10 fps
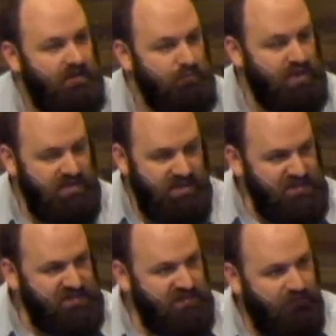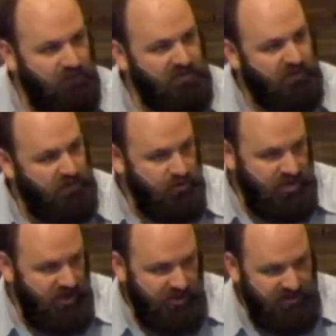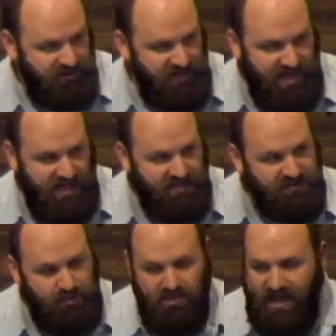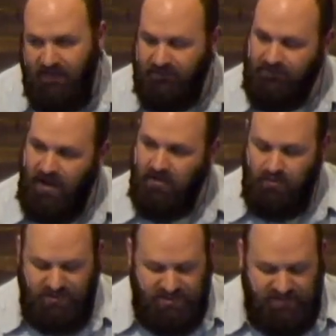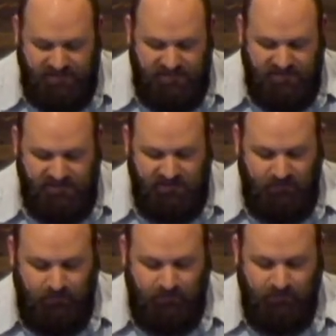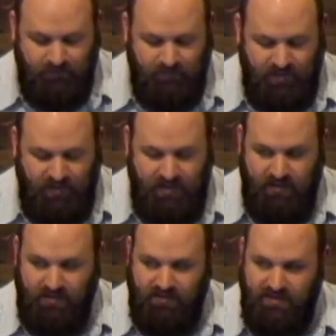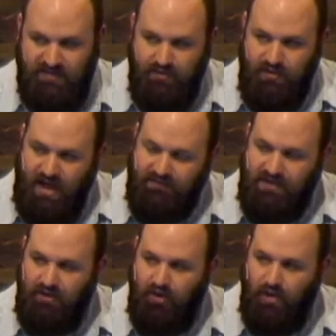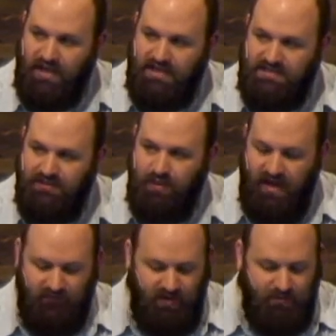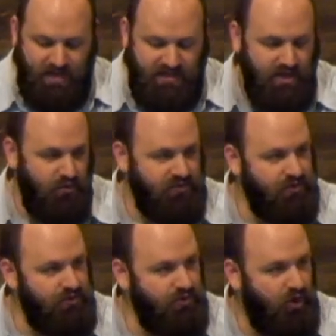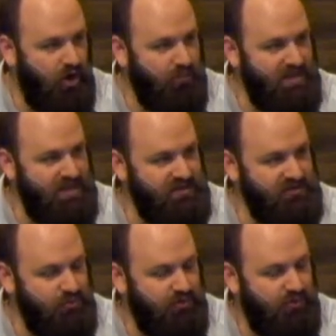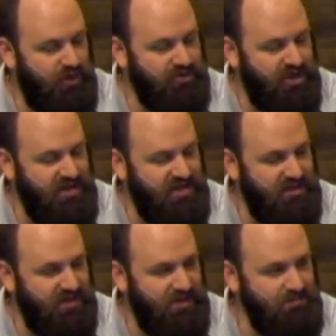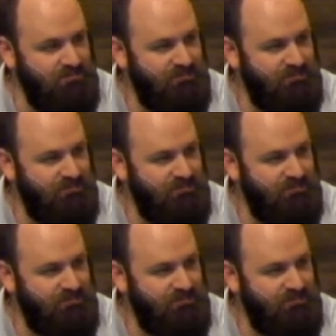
but at least in the first few years in his new life of following Jesus, this new life that you're going into, everybody knows who you are because you were the one trying to kill them.